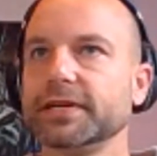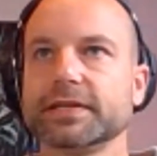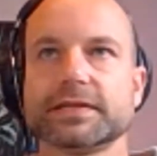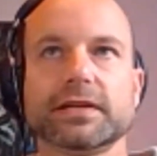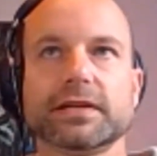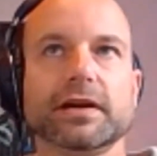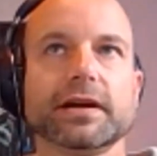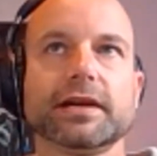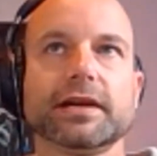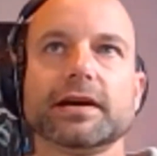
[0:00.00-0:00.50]

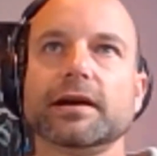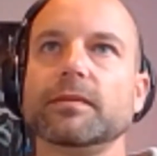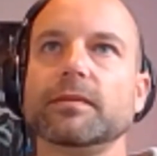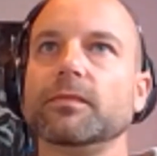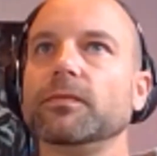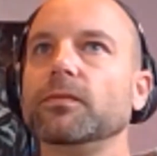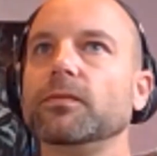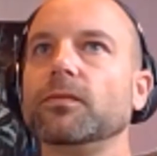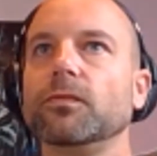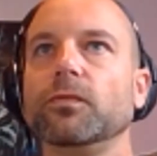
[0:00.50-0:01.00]
like
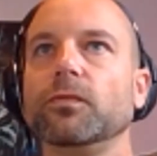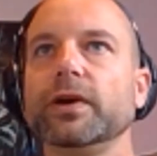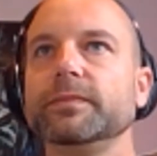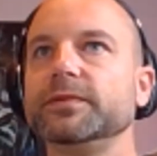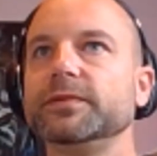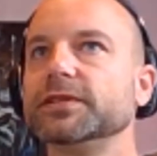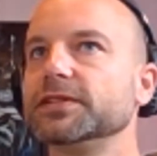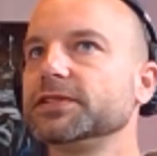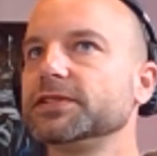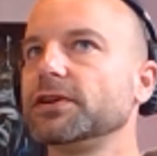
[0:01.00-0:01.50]
web
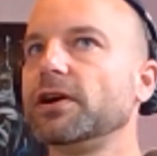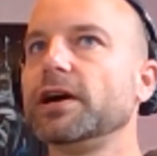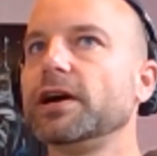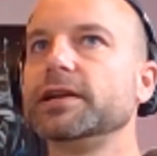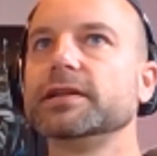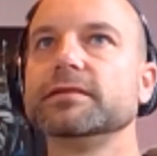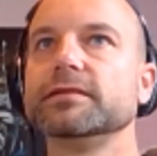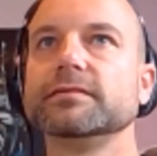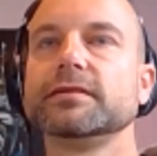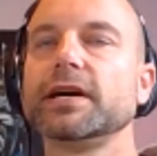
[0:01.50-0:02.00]

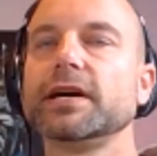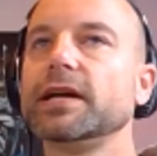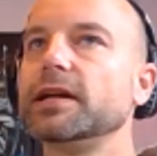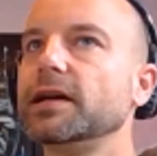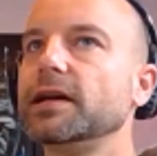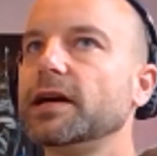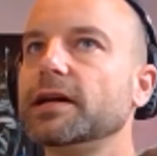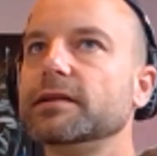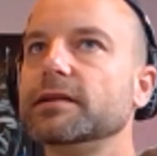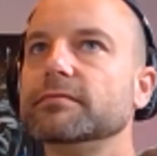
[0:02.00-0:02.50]
design
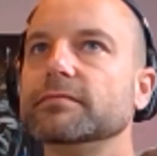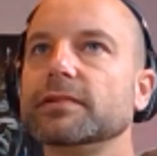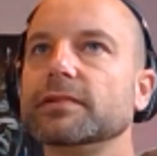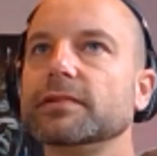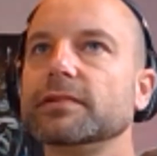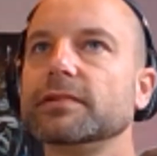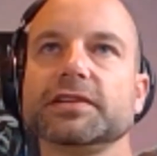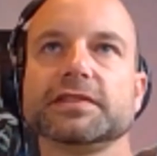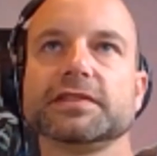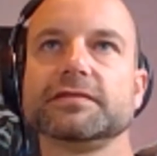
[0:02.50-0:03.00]
and
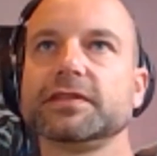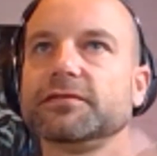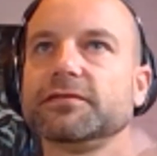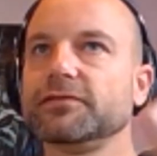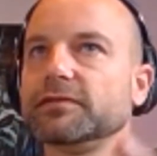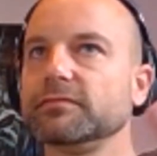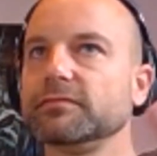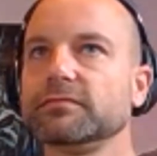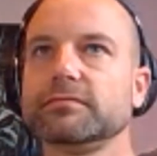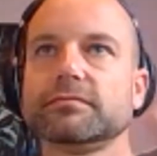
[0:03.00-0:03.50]
lots of
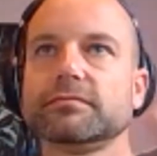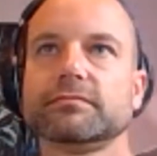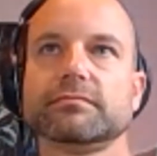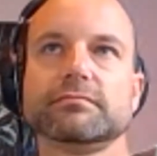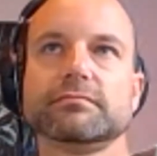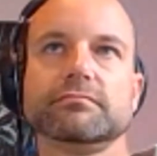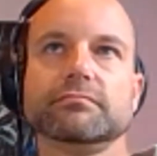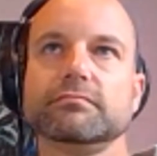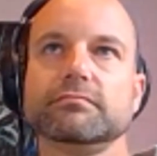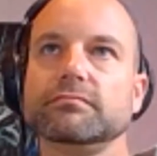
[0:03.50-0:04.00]
different
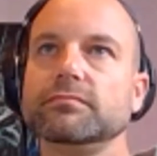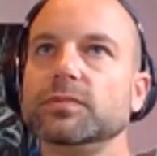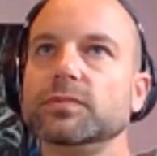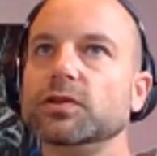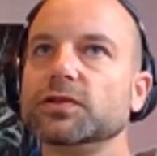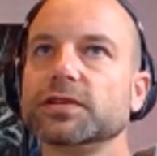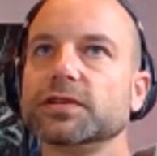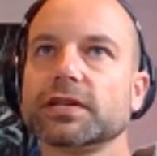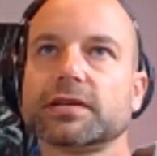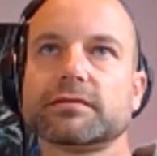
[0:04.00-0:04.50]

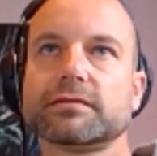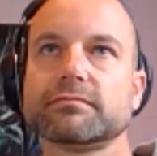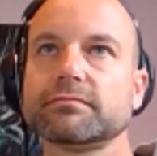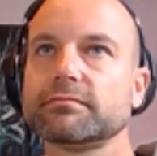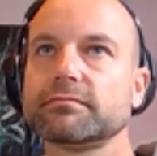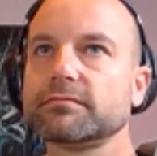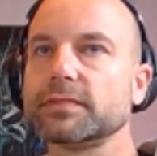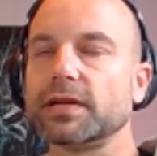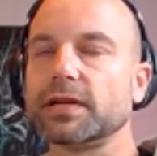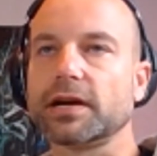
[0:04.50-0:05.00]
music.
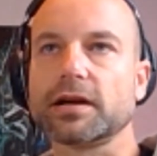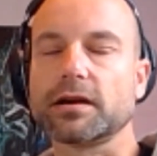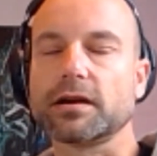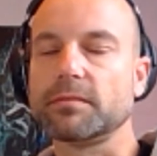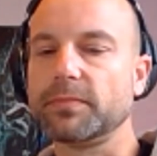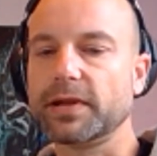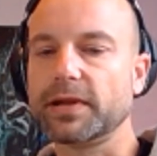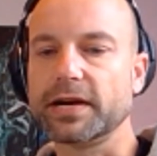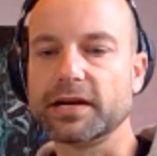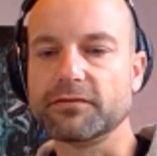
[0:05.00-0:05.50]
Like I
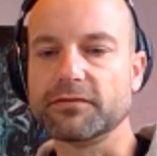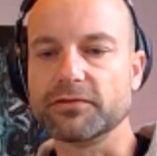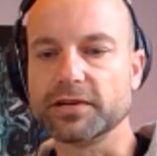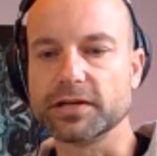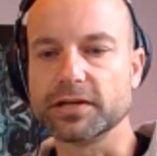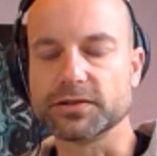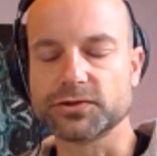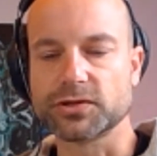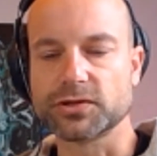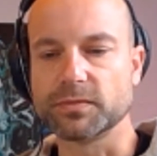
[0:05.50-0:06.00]
can play every
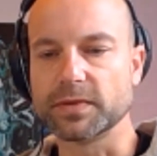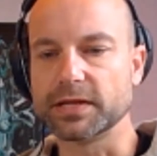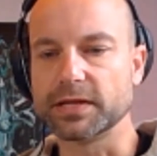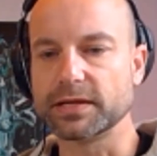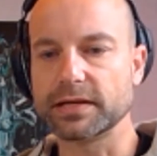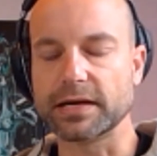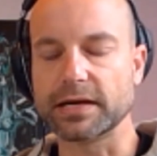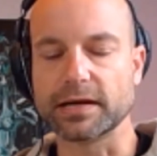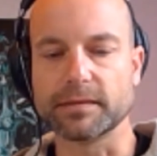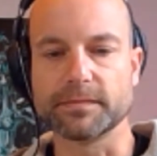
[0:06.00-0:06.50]
instrument.
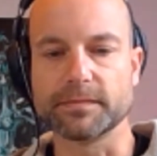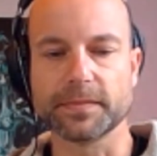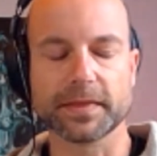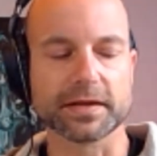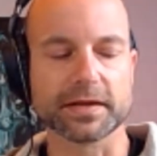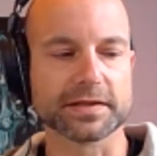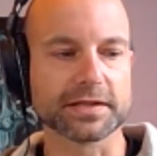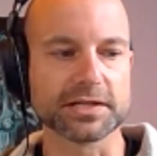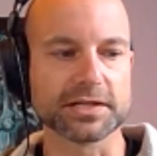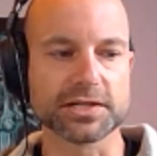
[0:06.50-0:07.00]

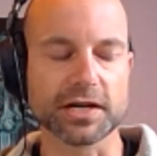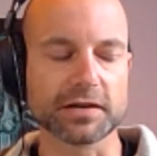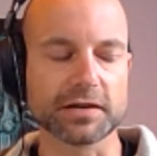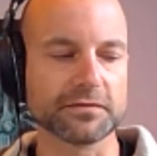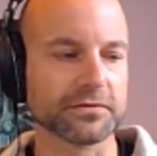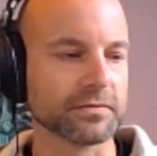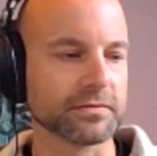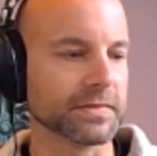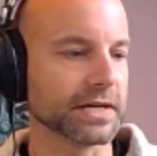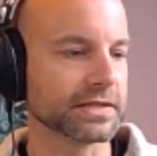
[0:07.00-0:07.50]
DJ'd
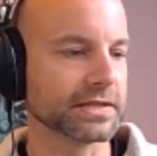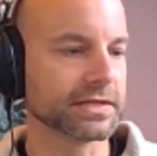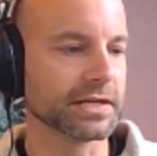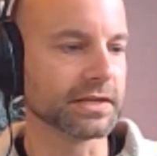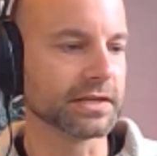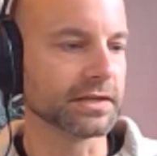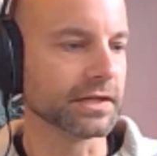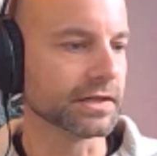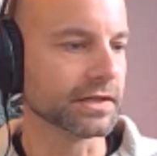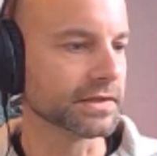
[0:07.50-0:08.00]
for about
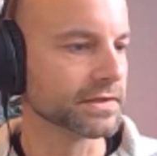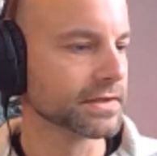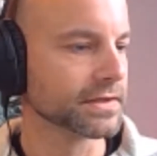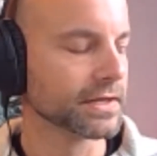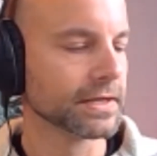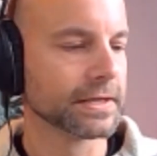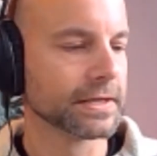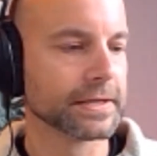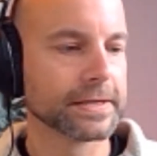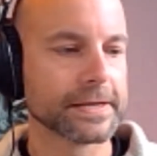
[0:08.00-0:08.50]
10 years.
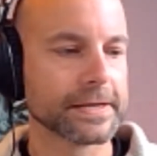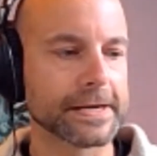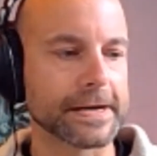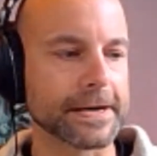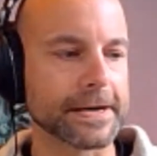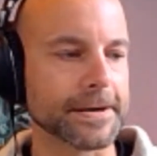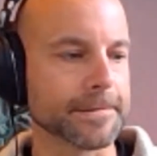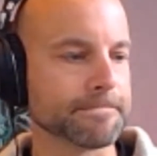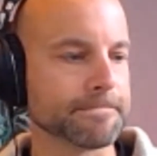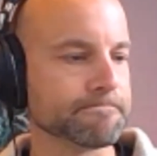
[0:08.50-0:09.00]

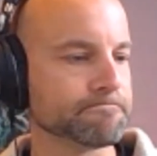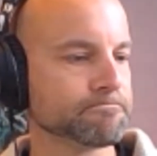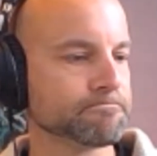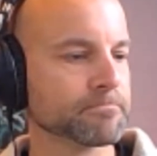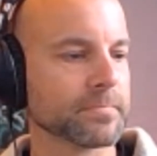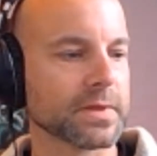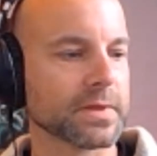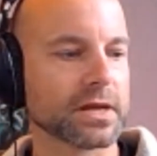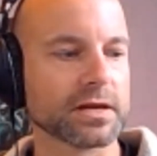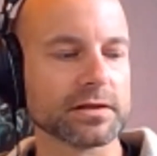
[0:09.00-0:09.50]
Um,
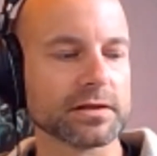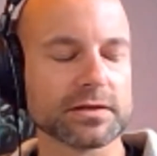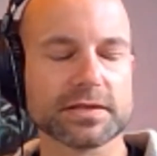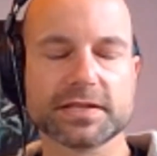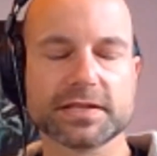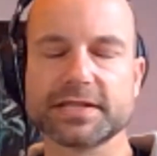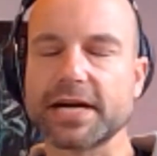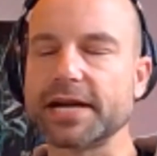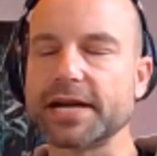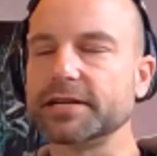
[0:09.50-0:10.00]

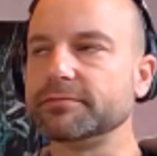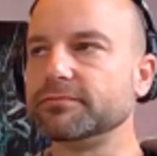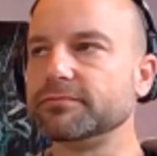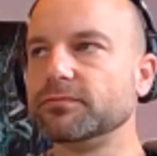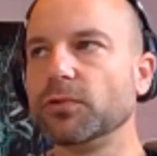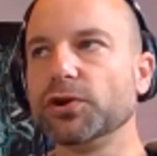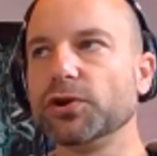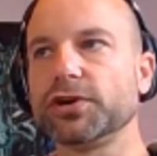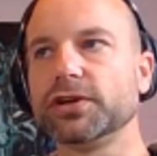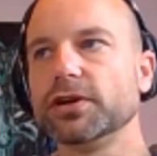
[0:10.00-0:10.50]
Started
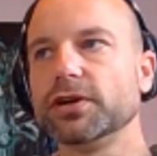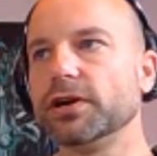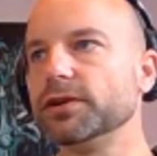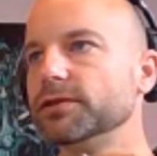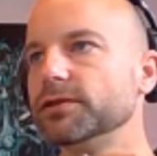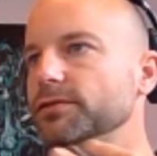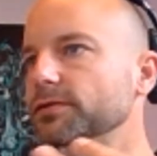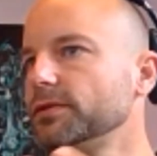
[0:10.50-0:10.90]
working on